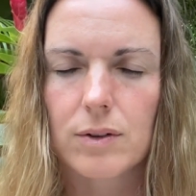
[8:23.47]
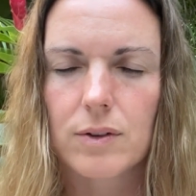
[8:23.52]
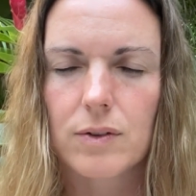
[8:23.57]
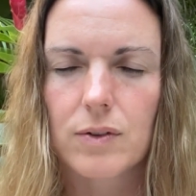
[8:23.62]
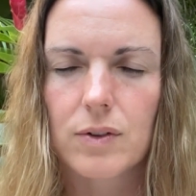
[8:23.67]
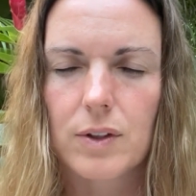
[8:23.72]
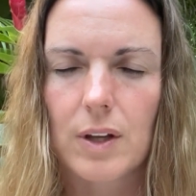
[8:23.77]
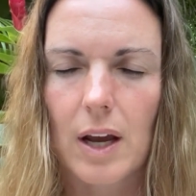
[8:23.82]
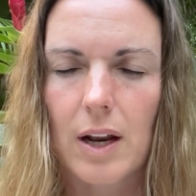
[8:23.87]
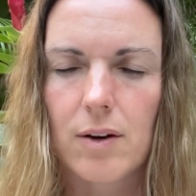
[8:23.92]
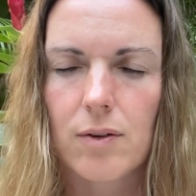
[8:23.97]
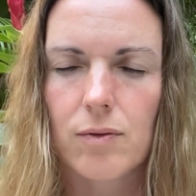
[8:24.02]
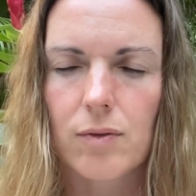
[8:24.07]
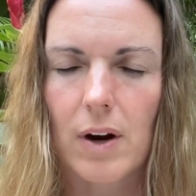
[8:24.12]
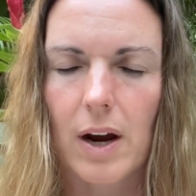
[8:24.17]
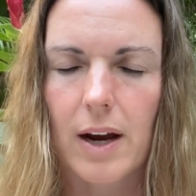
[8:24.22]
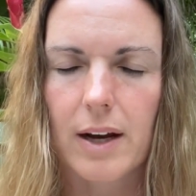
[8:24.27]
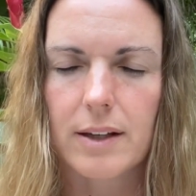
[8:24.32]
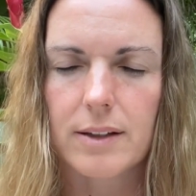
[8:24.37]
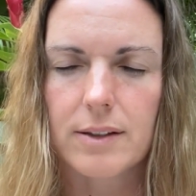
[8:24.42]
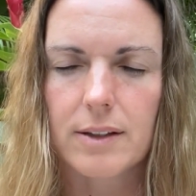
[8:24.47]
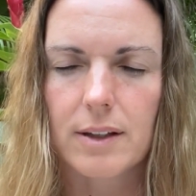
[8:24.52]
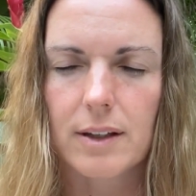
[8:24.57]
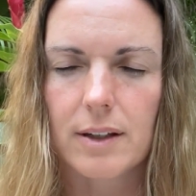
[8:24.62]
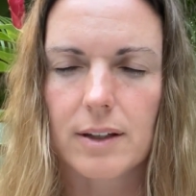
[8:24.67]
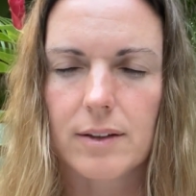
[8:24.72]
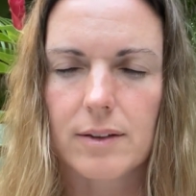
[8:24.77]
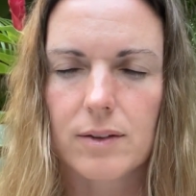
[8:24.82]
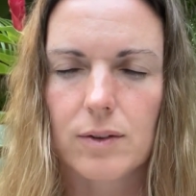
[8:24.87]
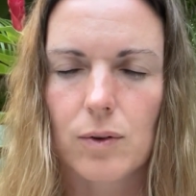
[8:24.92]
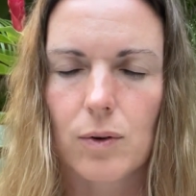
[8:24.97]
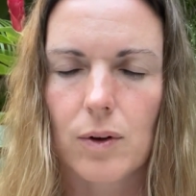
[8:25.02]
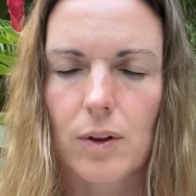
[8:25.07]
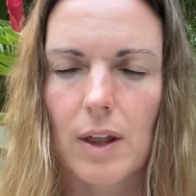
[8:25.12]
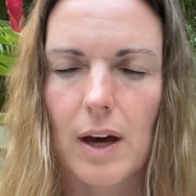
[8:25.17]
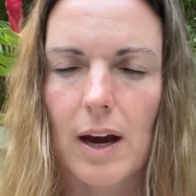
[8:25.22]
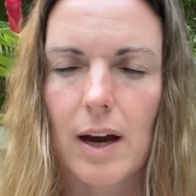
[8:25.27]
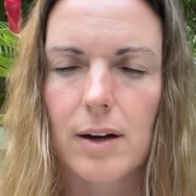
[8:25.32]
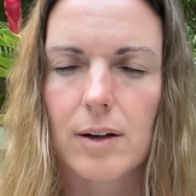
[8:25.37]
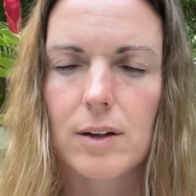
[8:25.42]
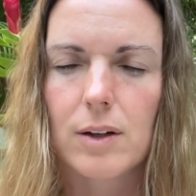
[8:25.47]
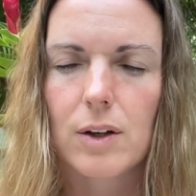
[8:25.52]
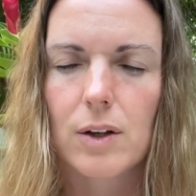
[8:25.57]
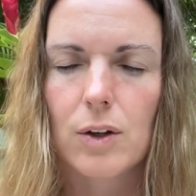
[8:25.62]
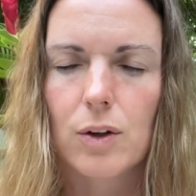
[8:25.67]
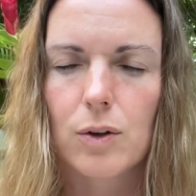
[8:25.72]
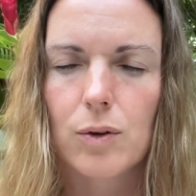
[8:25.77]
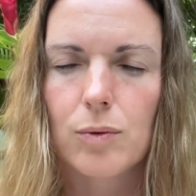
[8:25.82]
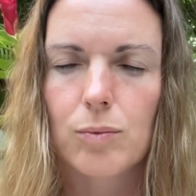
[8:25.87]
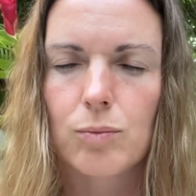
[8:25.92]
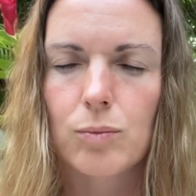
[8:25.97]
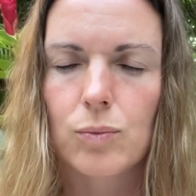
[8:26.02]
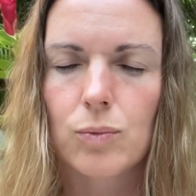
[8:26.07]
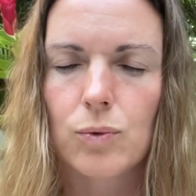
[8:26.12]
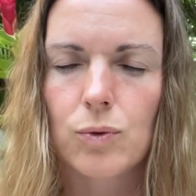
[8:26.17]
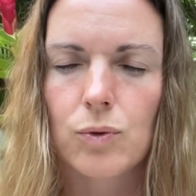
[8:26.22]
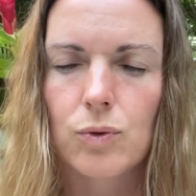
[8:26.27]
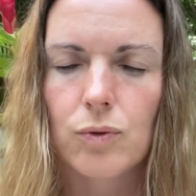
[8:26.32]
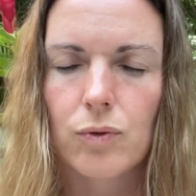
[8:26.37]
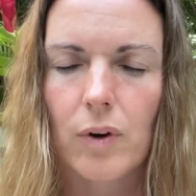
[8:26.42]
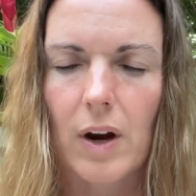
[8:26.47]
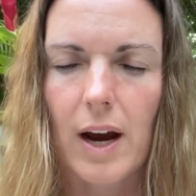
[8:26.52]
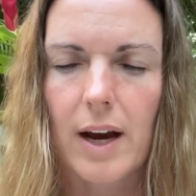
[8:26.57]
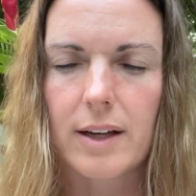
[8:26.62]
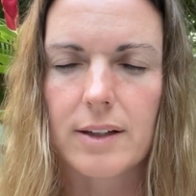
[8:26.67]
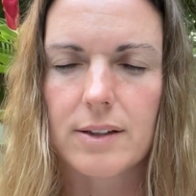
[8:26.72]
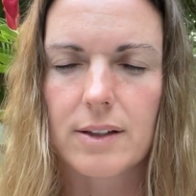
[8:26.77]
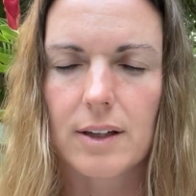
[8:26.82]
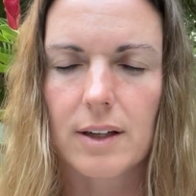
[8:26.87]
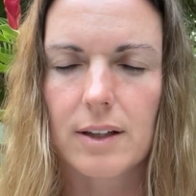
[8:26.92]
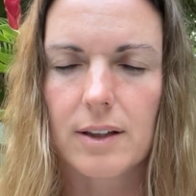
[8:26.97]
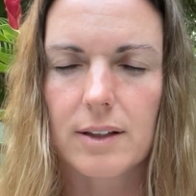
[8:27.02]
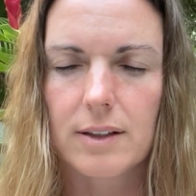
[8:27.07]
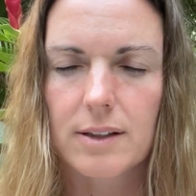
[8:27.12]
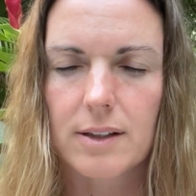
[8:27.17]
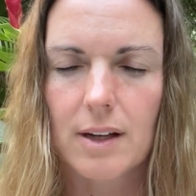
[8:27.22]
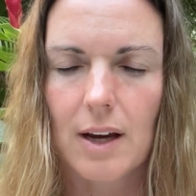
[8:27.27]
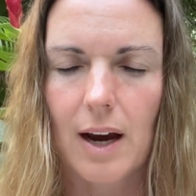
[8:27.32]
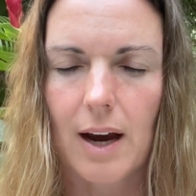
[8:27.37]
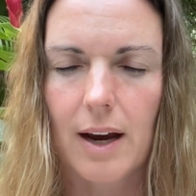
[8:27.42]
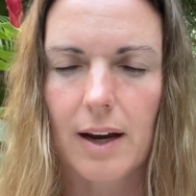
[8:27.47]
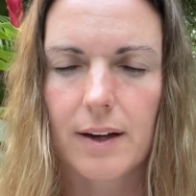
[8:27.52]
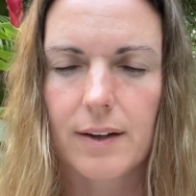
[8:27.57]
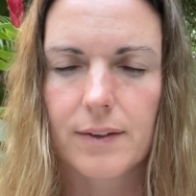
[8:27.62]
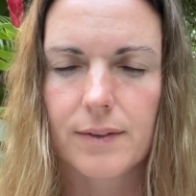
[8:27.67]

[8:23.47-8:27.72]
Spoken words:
sun rising or that moon rising in the sky.